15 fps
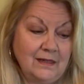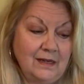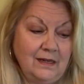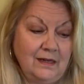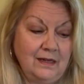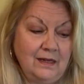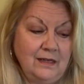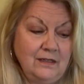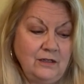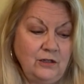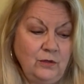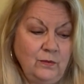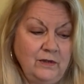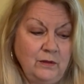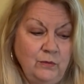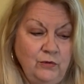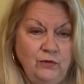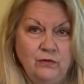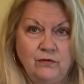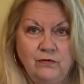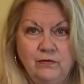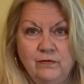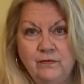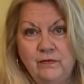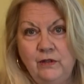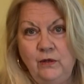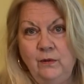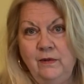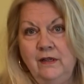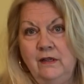and you want to move.
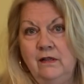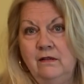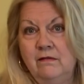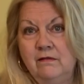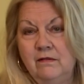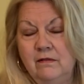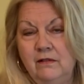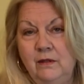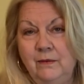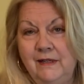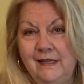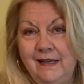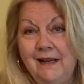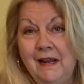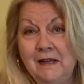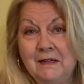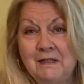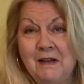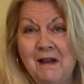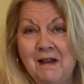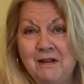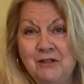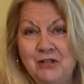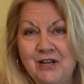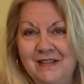You want to you want to get out of Dodge,